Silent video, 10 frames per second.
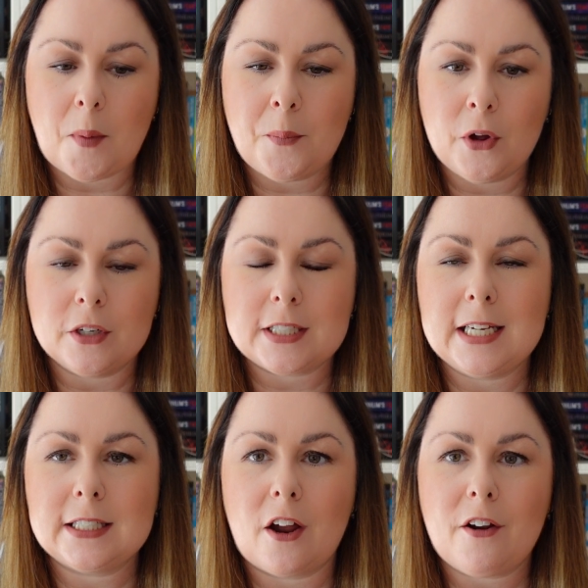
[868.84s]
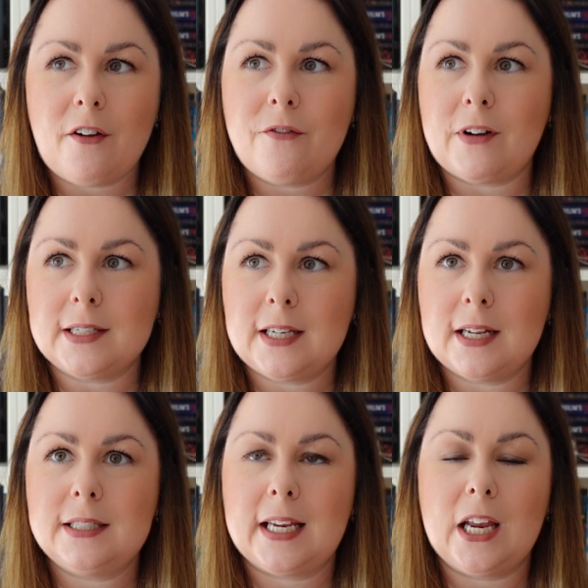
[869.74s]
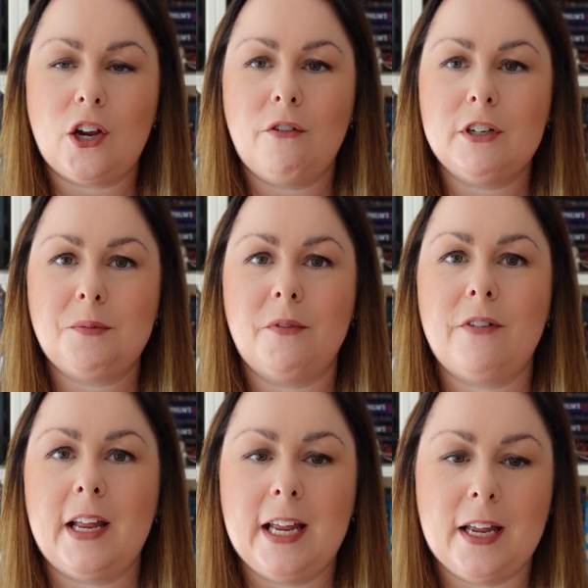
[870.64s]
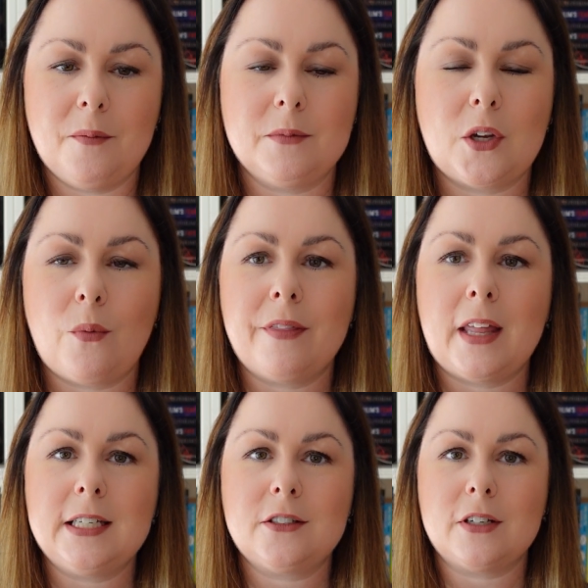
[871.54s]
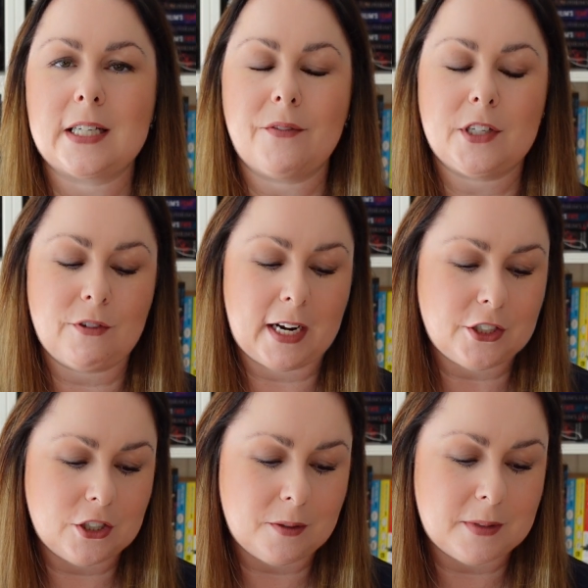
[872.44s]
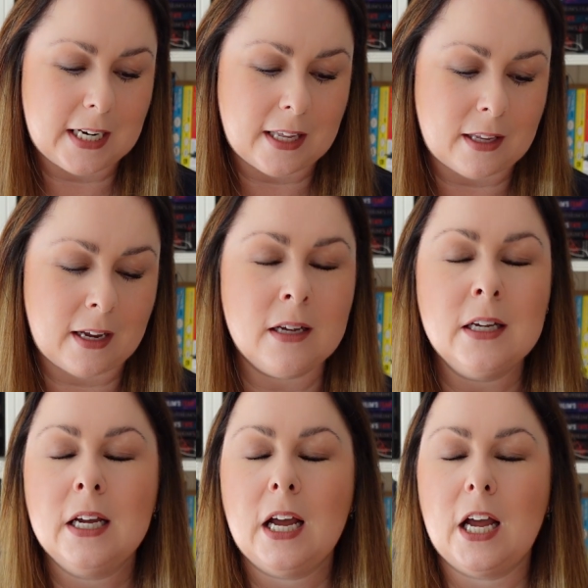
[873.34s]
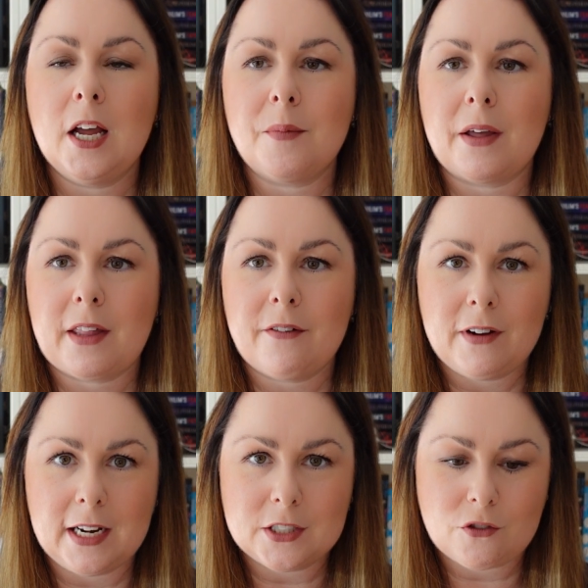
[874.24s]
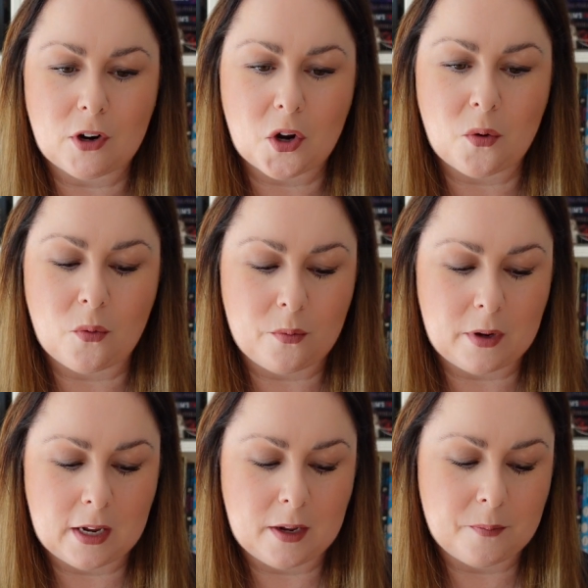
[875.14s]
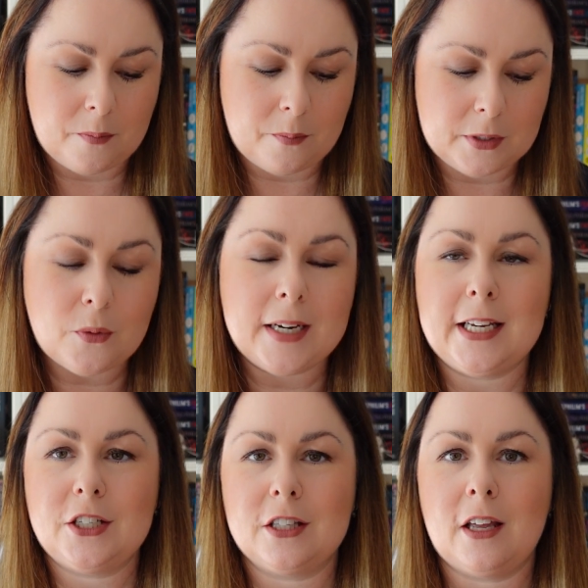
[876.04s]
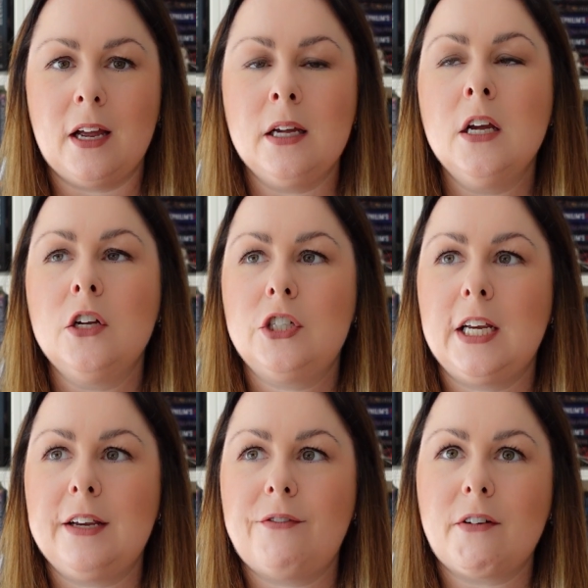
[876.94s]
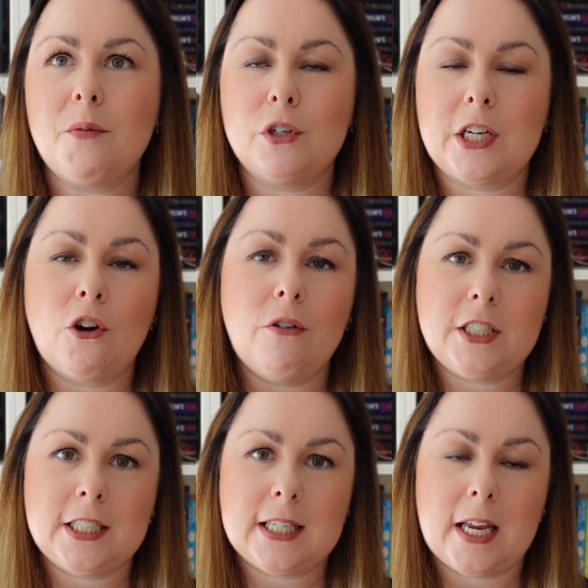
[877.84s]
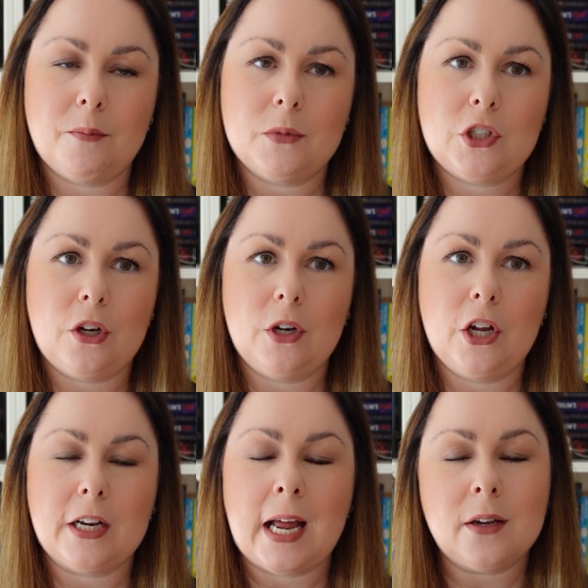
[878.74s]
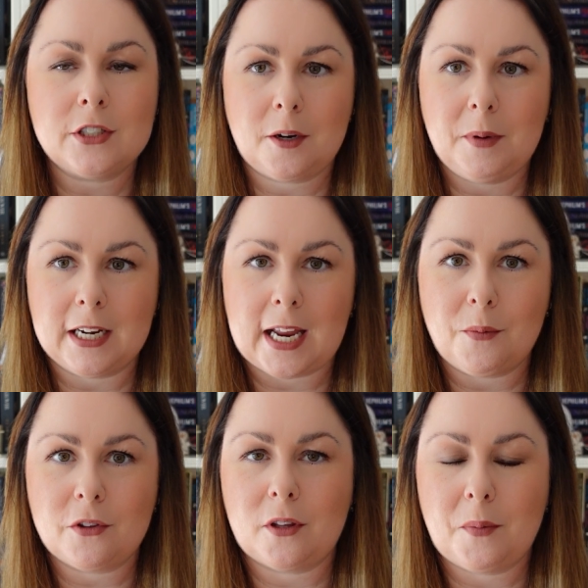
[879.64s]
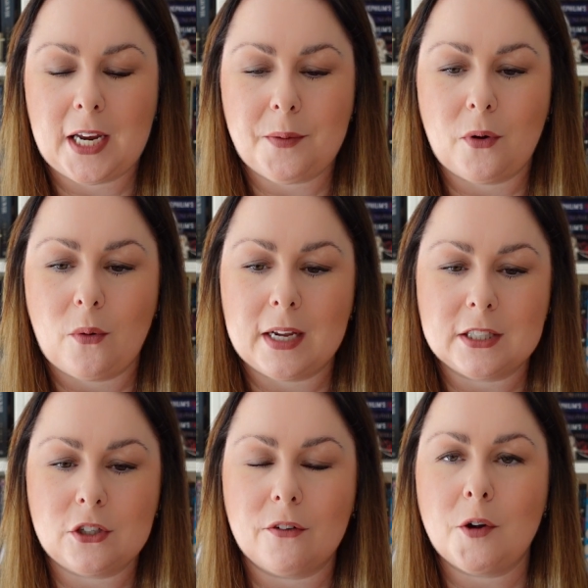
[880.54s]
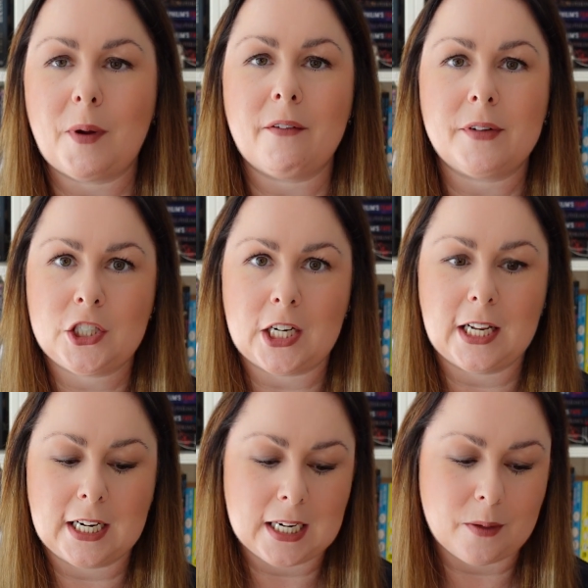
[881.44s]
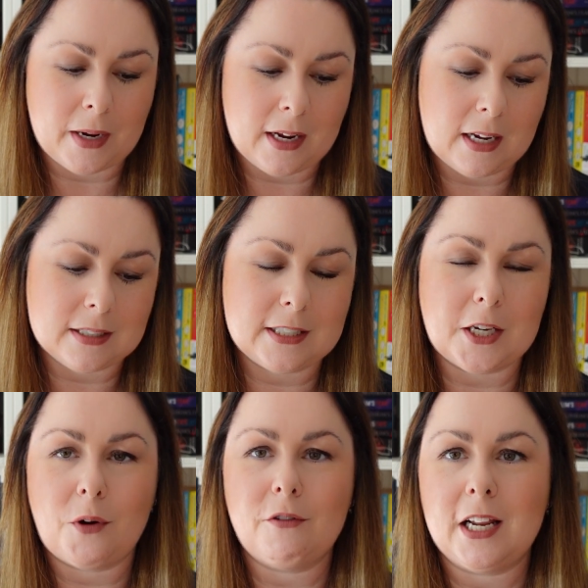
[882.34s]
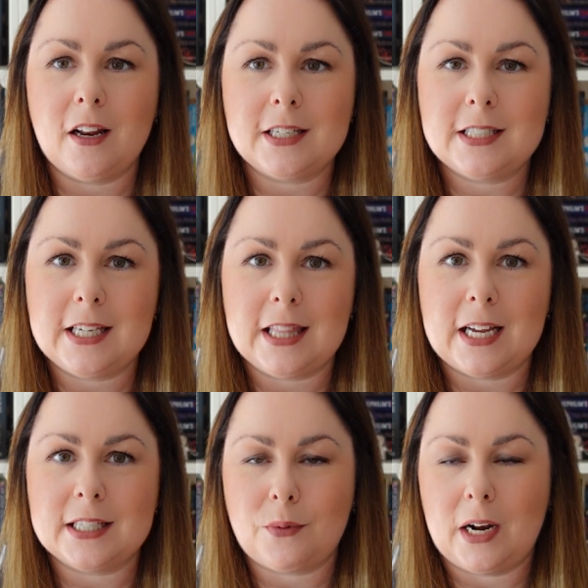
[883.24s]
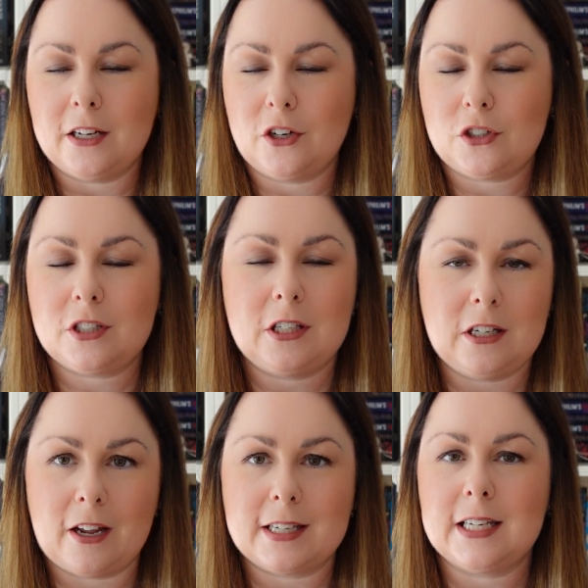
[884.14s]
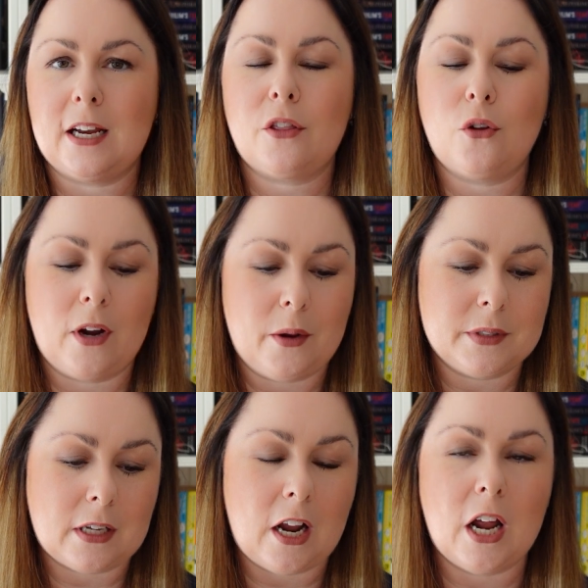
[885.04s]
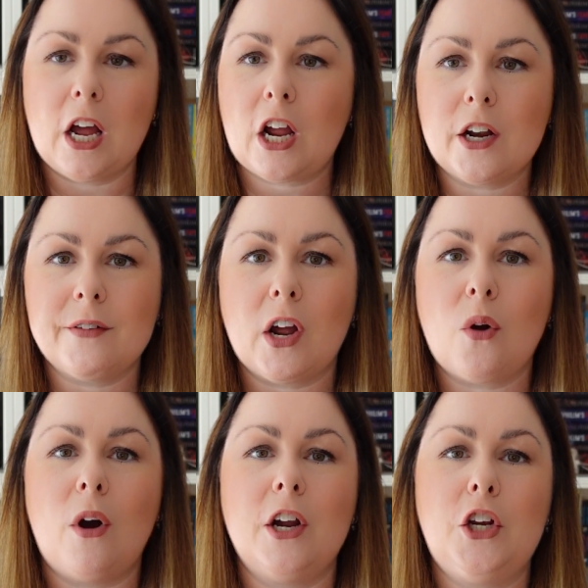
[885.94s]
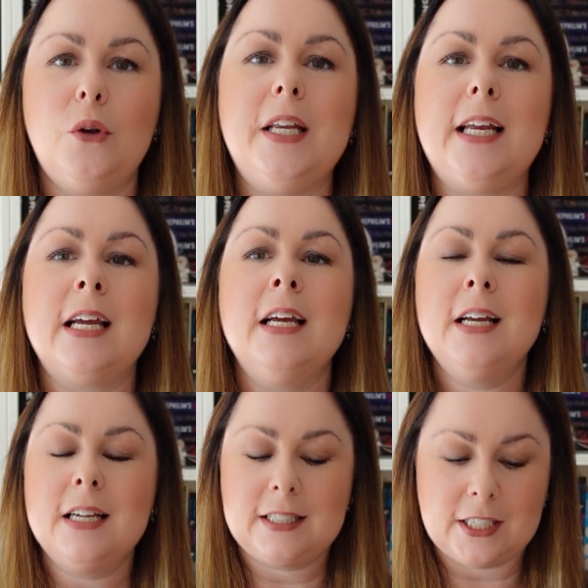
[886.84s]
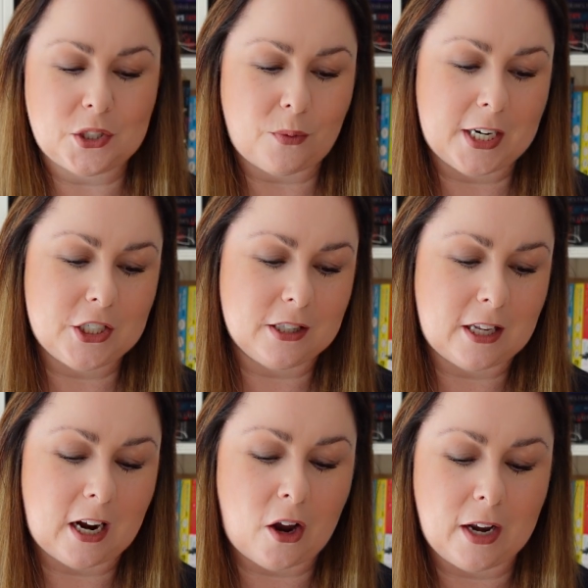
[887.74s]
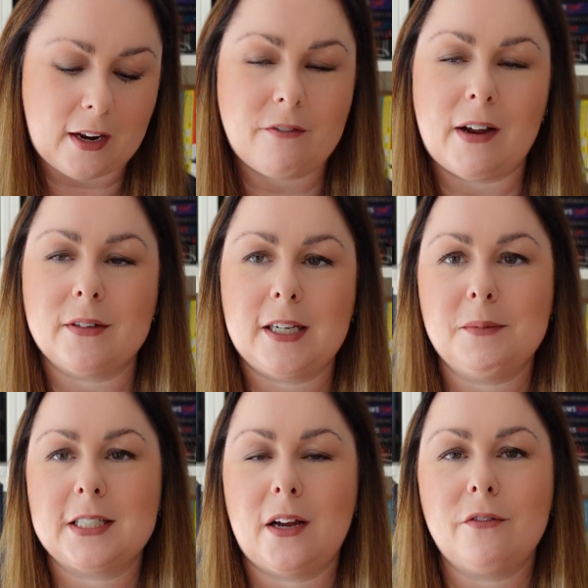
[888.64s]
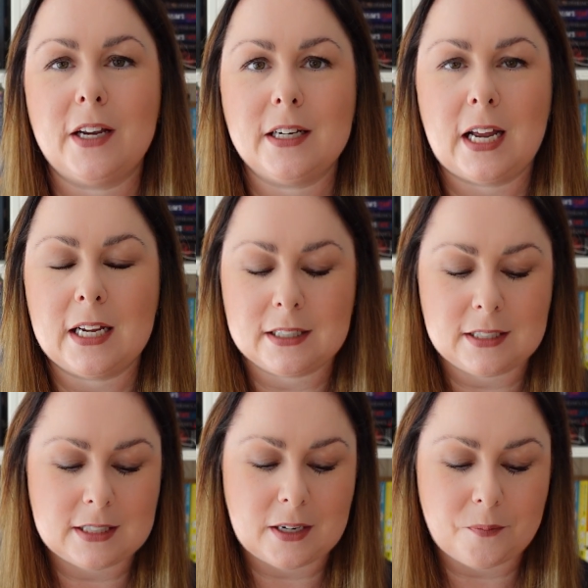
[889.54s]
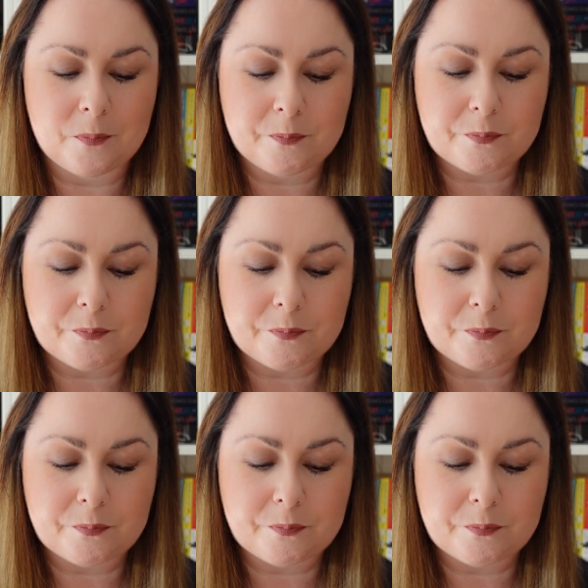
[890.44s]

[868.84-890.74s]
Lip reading: but is a fantastic encouragement for him. So when they start to have this relationship together, and their feelings grow between each other, she very much encourages him to learn how to communicate with other people and sort of come out of his shell a little bit. And so I really like to see that as well. And I just, like I say, I thought it was kind of quite a unique situation that Oleg found himself in, and